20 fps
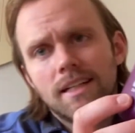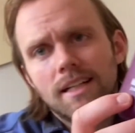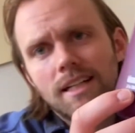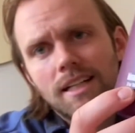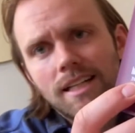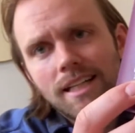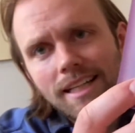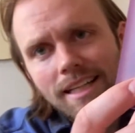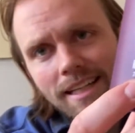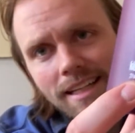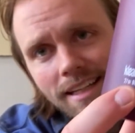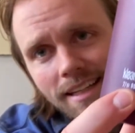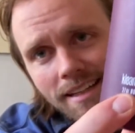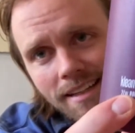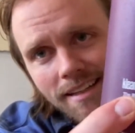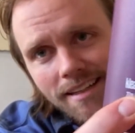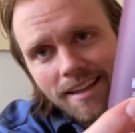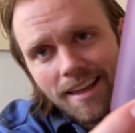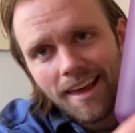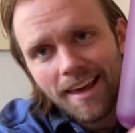
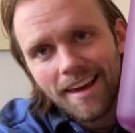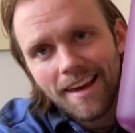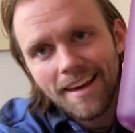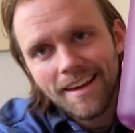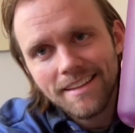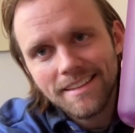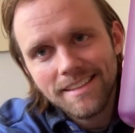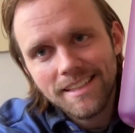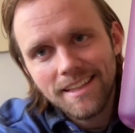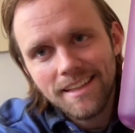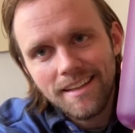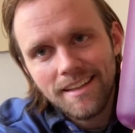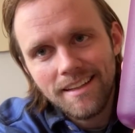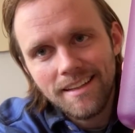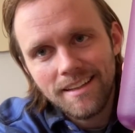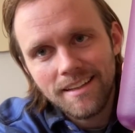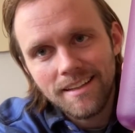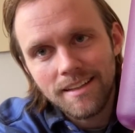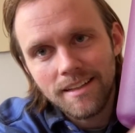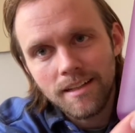Klean
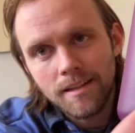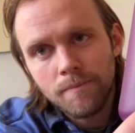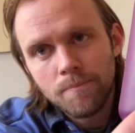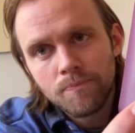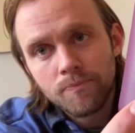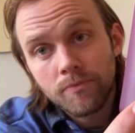Kanteen.